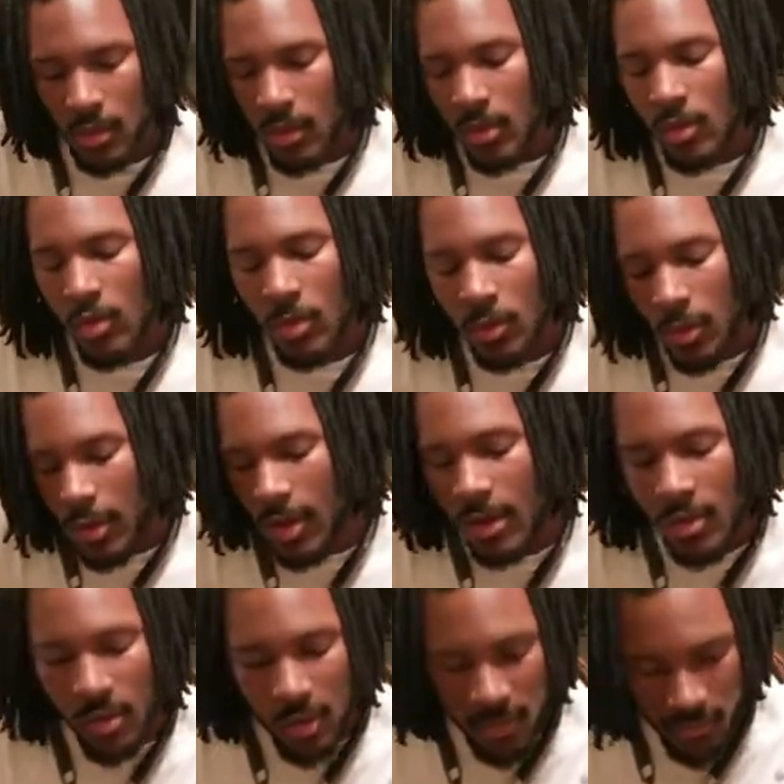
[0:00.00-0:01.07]
Triple God
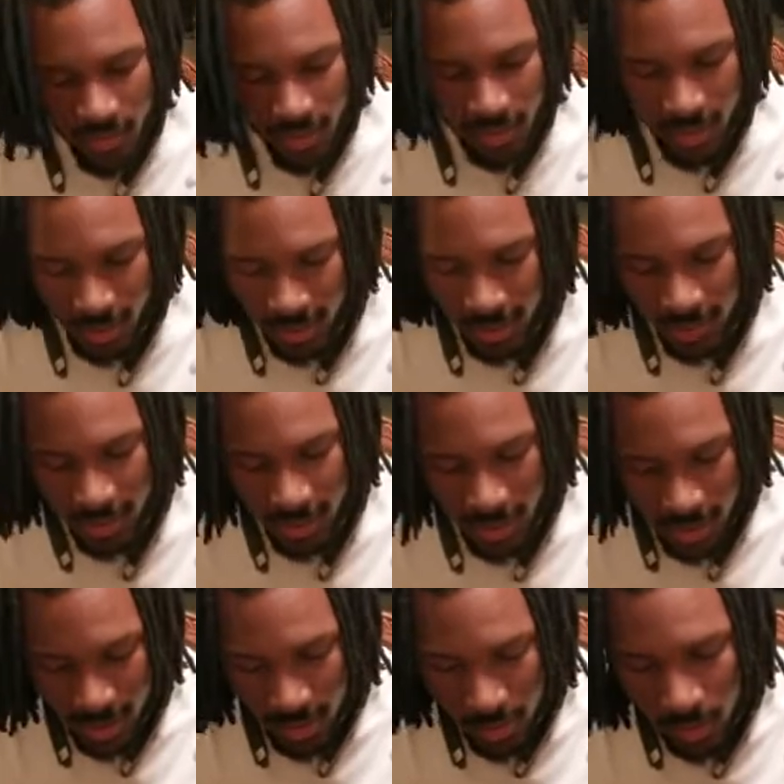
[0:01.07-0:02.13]
Charge Vegeta at the
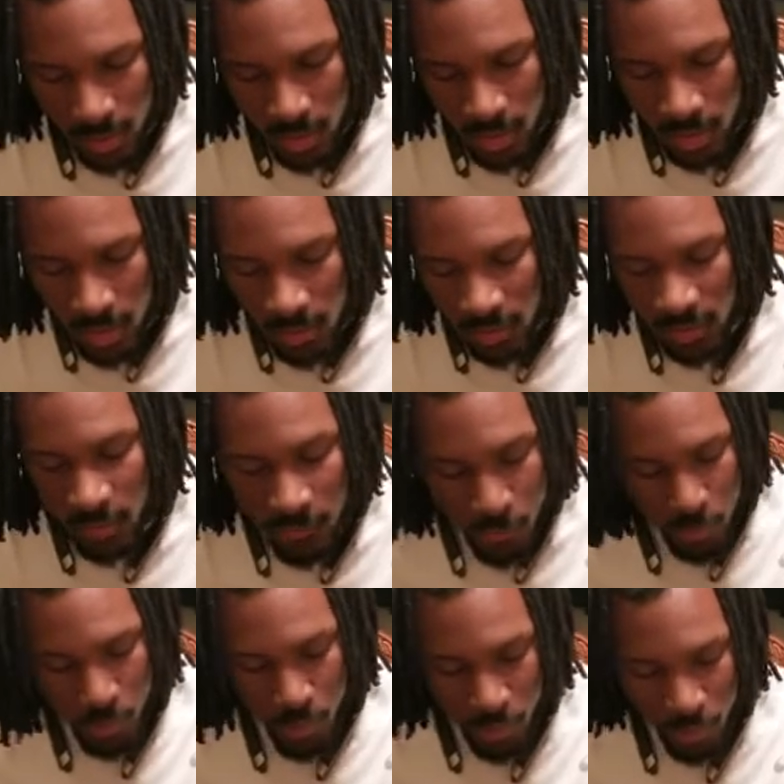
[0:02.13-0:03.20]
end to
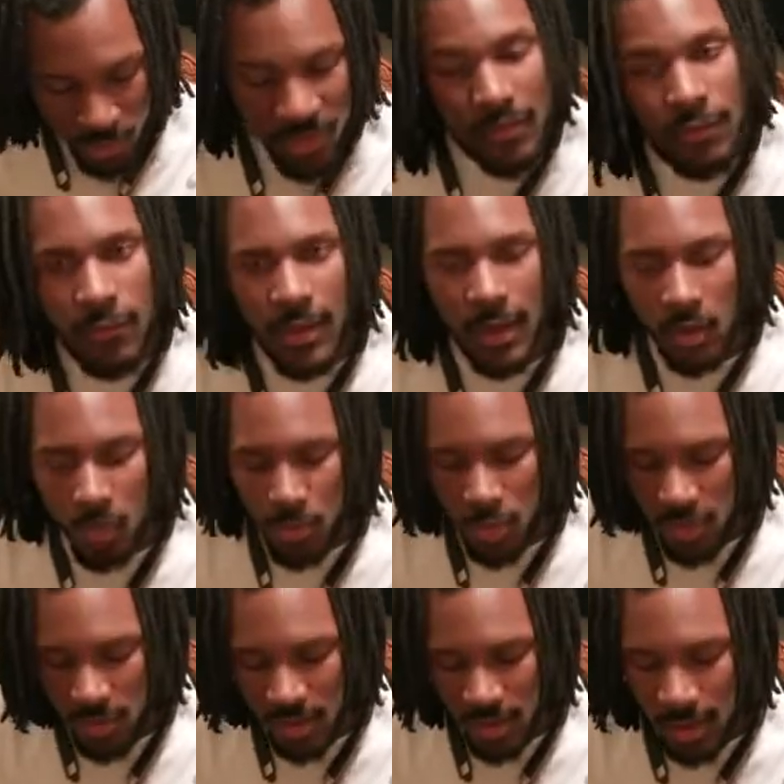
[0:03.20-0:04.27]
put the final
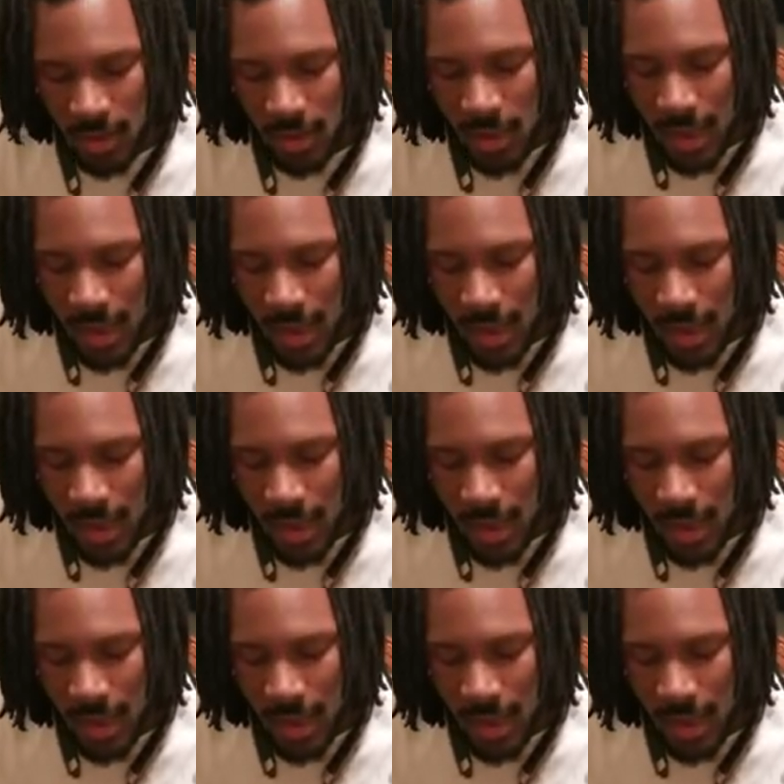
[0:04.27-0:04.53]
push in.